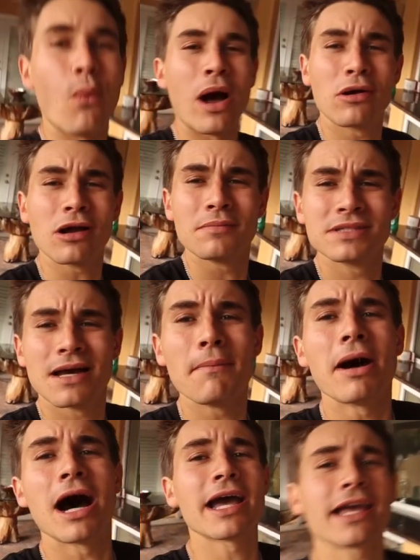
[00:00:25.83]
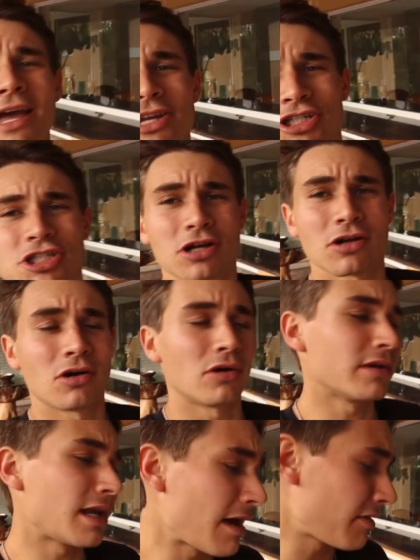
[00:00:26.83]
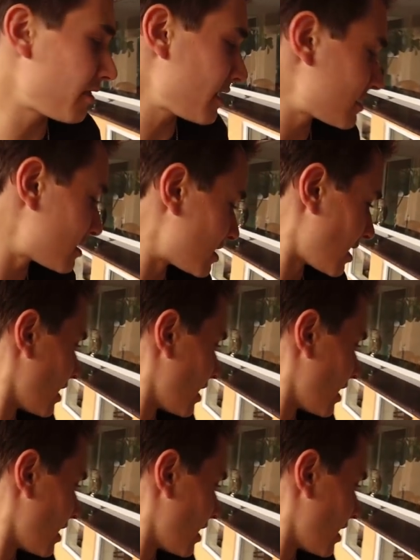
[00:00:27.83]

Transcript: welcome to my jungle. Now, this